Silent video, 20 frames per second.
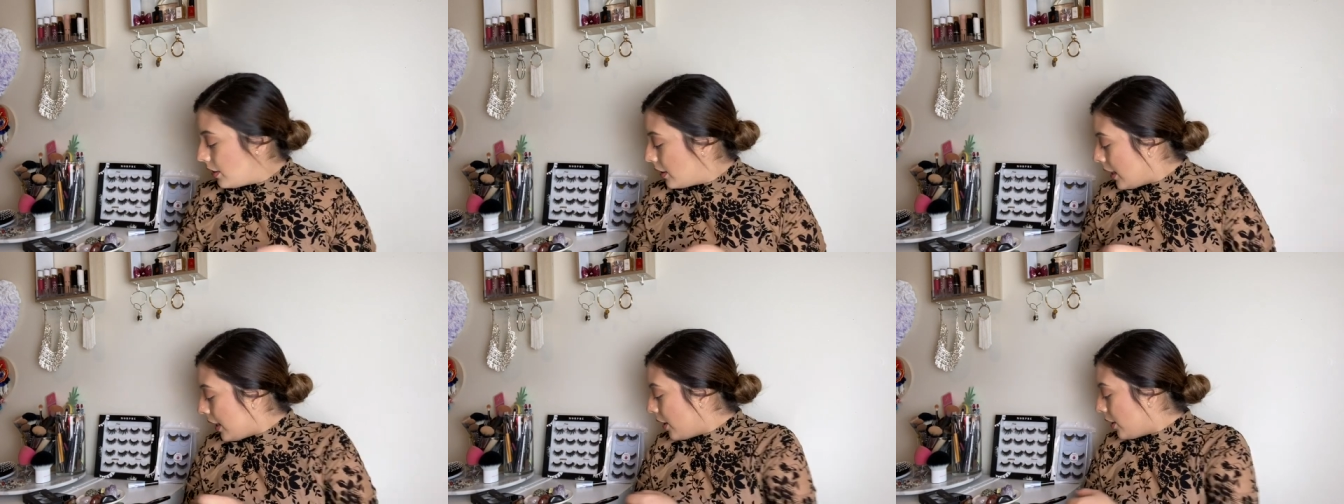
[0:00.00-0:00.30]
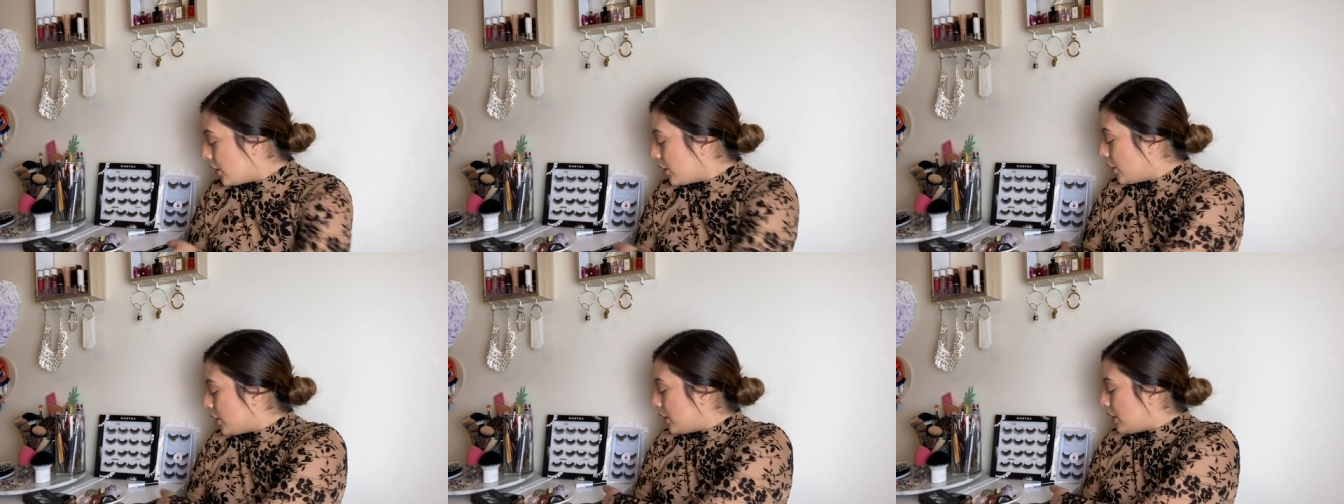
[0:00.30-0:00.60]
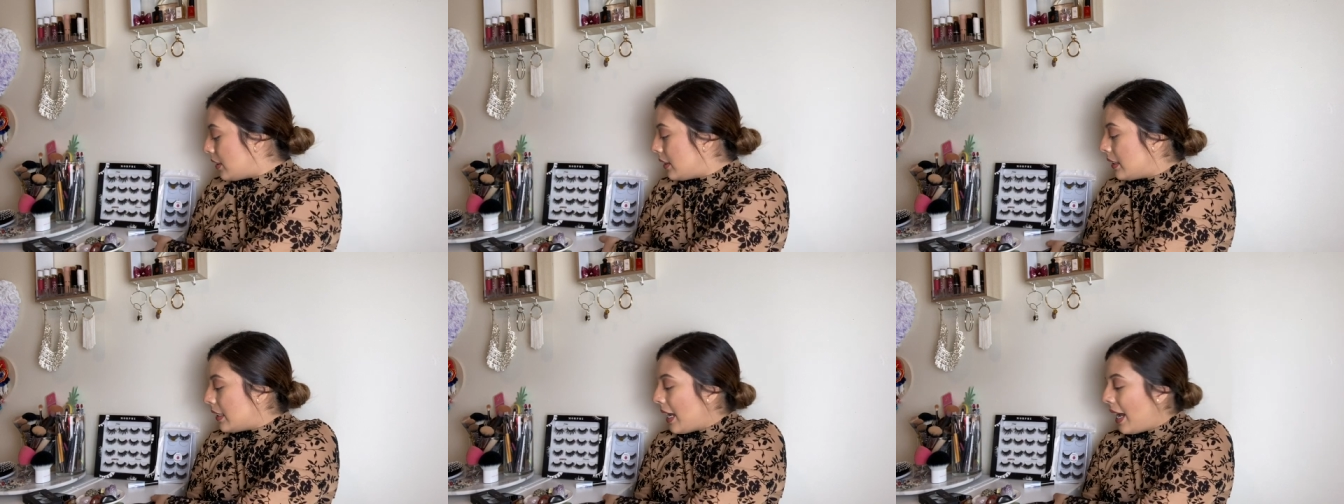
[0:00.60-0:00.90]
They are
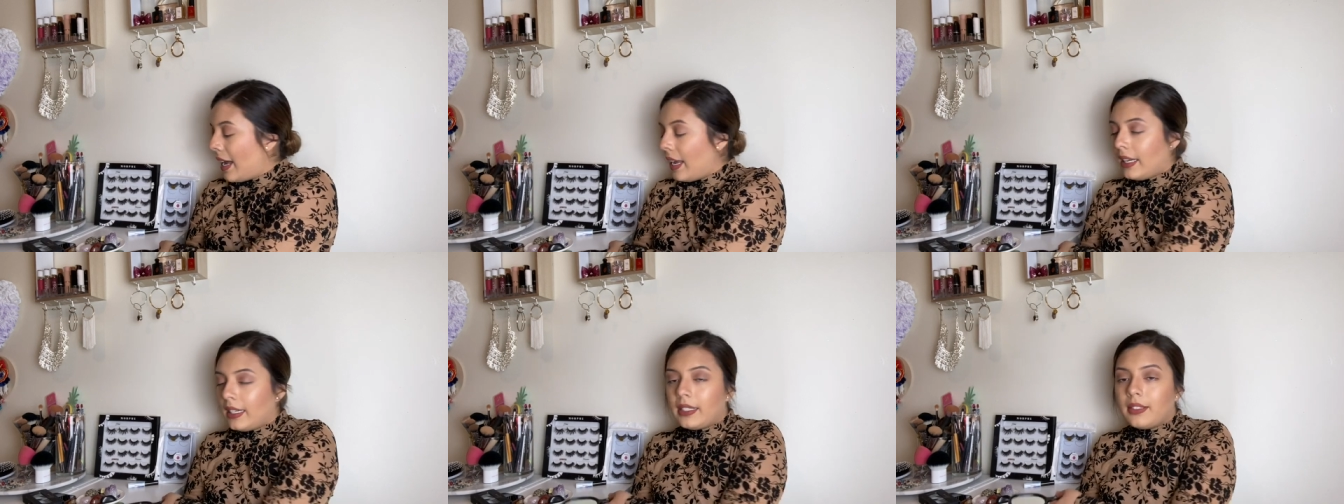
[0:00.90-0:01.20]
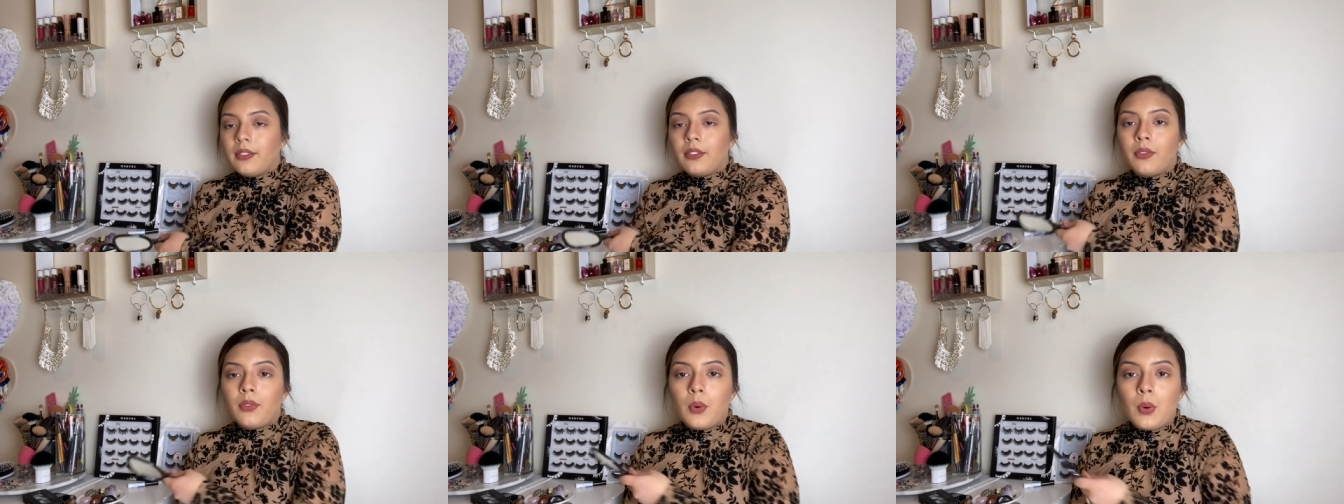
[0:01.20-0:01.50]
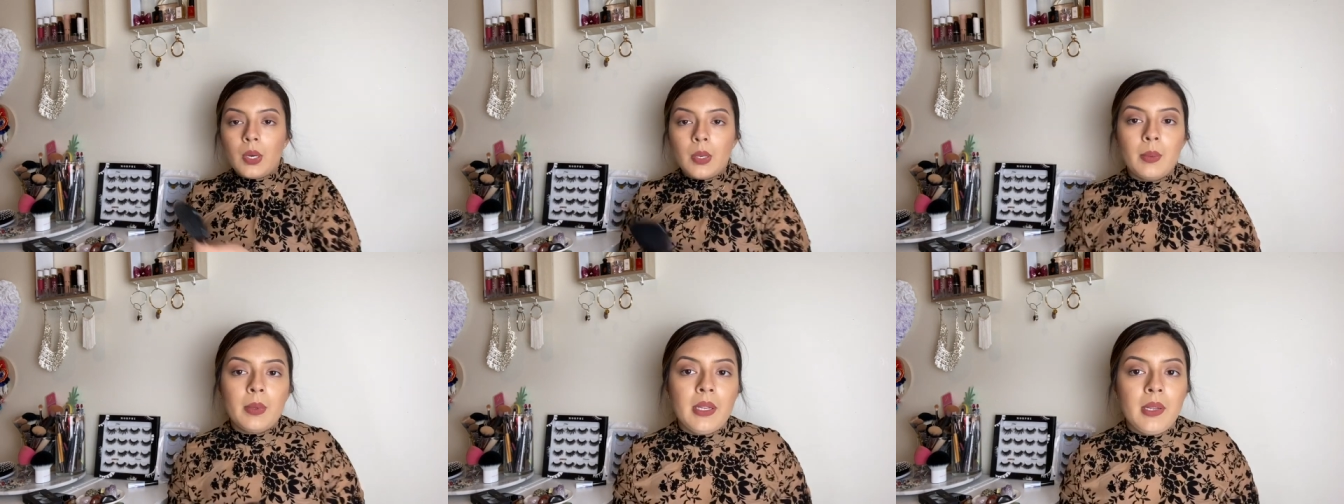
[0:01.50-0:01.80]
just not
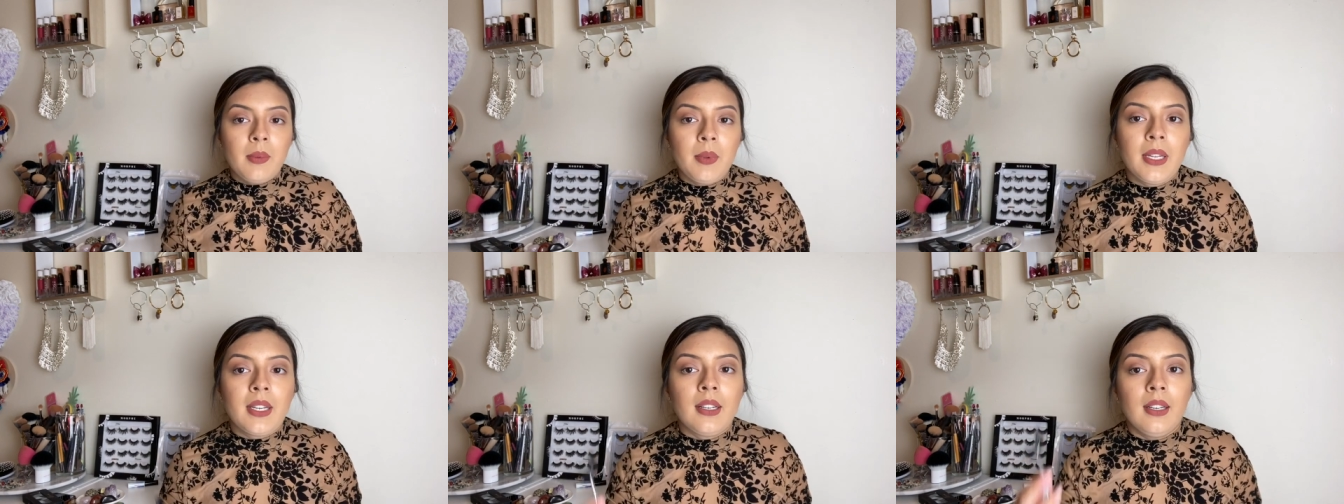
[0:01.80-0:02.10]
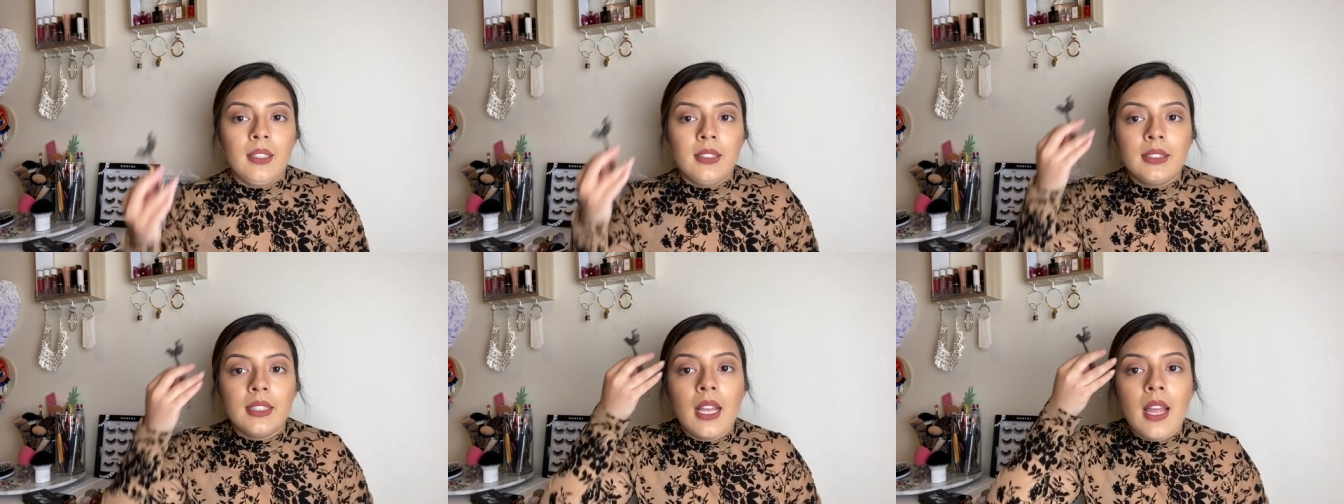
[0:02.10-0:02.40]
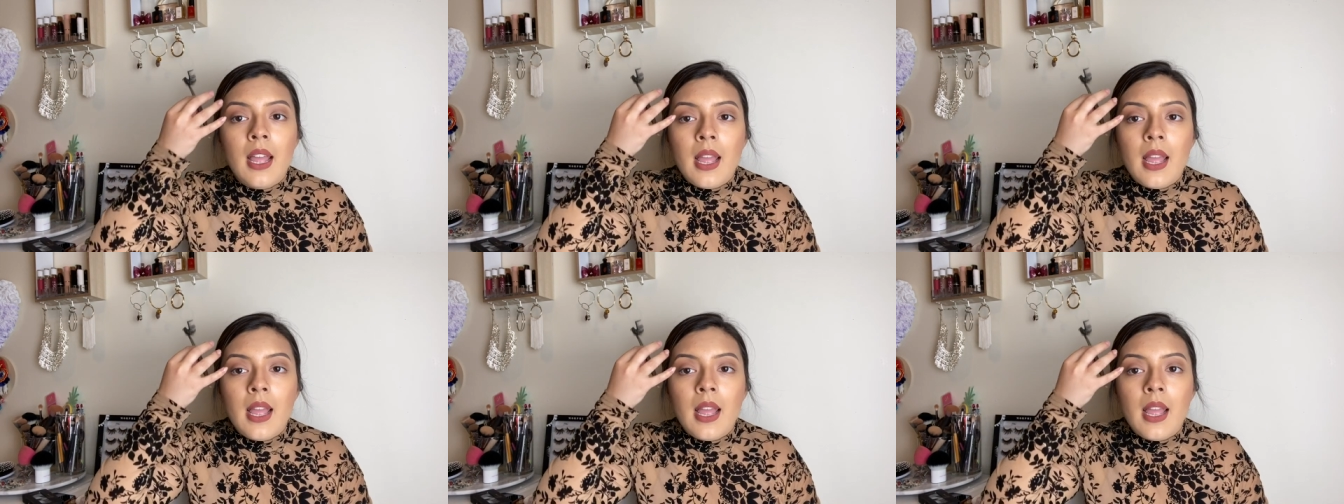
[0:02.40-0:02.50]
for me because